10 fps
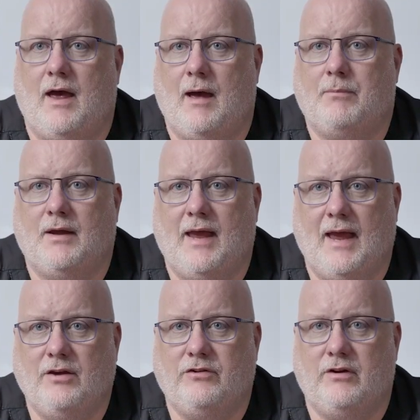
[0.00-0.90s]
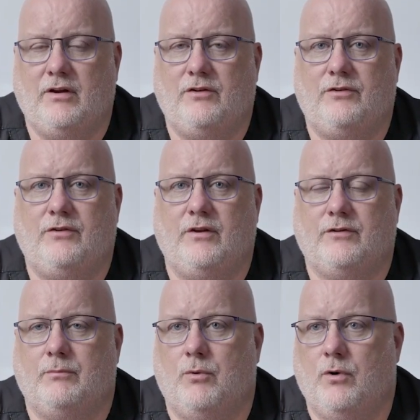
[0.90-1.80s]
applications, the
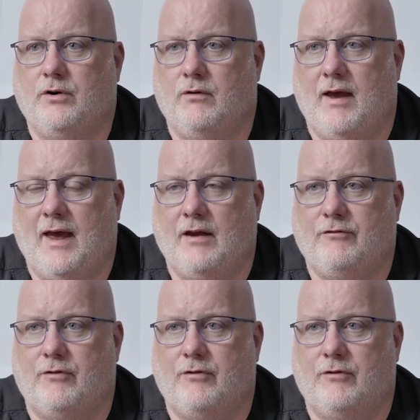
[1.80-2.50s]
support you had